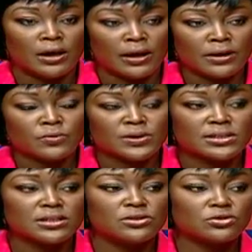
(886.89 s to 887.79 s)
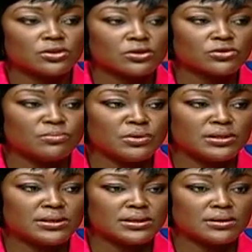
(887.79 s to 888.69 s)
It was an introductory
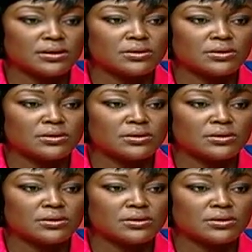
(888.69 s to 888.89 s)
meeting.